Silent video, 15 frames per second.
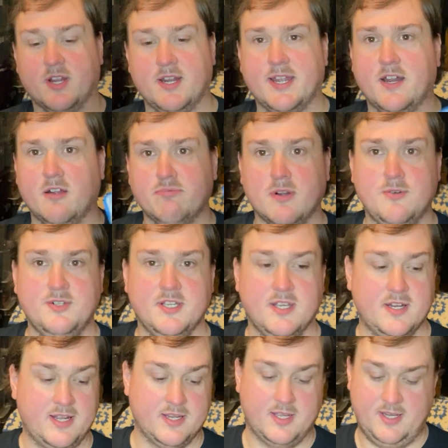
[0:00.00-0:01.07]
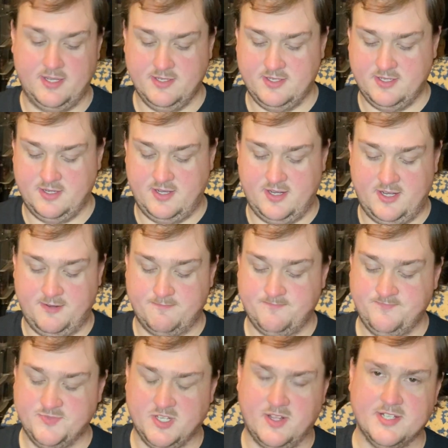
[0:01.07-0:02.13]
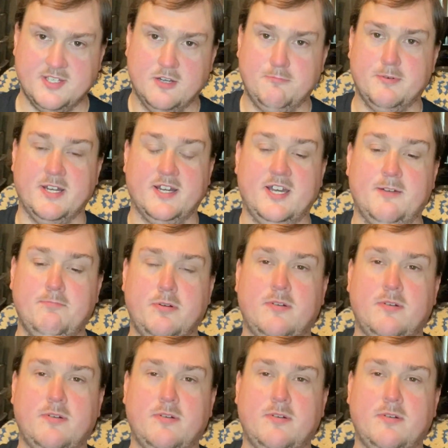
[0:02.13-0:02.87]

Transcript: to get our protein, I guess. So let's open it up.